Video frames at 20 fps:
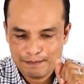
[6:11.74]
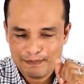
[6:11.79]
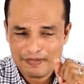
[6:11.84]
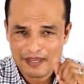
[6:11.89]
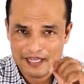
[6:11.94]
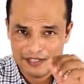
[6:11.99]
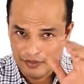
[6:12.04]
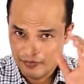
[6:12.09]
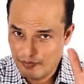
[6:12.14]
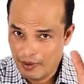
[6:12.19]

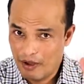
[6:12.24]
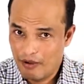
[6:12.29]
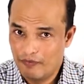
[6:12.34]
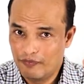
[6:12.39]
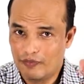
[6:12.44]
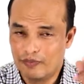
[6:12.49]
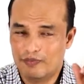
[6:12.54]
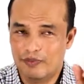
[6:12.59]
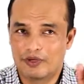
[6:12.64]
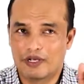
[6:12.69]
It's a powerful
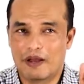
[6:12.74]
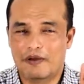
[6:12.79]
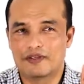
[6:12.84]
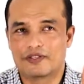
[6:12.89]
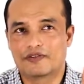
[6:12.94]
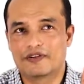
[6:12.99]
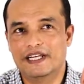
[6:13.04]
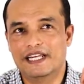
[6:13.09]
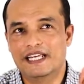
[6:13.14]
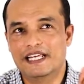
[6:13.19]
book I was
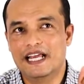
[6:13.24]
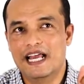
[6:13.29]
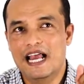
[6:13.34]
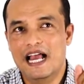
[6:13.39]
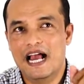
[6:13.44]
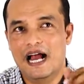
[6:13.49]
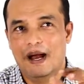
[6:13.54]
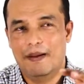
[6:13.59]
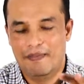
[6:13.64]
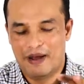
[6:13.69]
reading
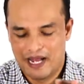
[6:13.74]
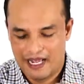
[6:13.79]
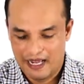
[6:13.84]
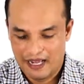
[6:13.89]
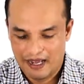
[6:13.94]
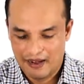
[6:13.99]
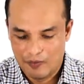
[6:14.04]
by a